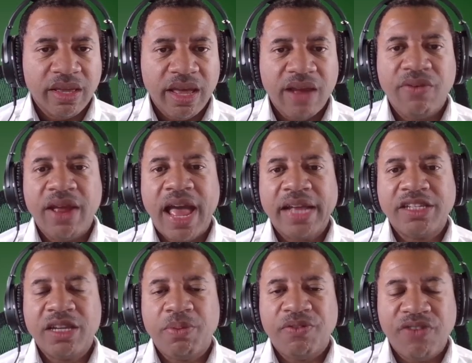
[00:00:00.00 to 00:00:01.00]
Every
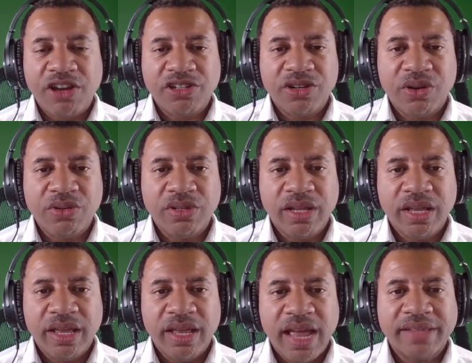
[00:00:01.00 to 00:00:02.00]
IT professional
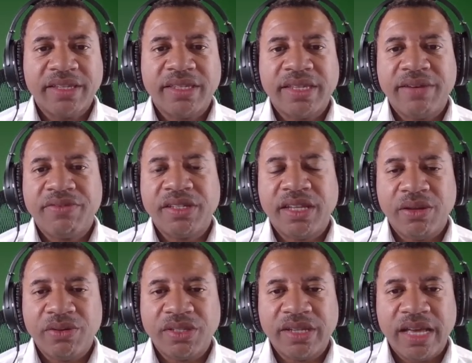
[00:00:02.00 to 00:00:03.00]
has a set of
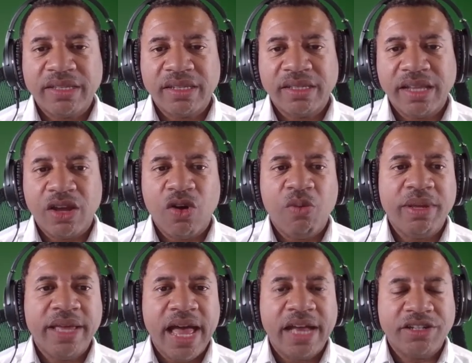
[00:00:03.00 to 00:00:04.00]
skill sets that go
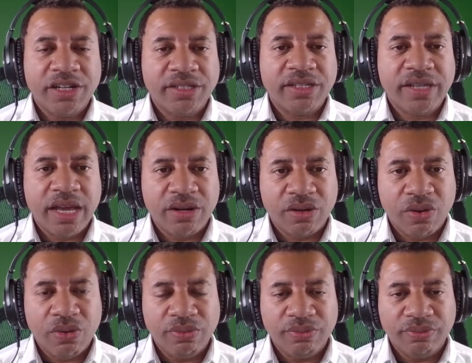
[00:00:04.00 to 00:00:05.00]
beyond just the technical.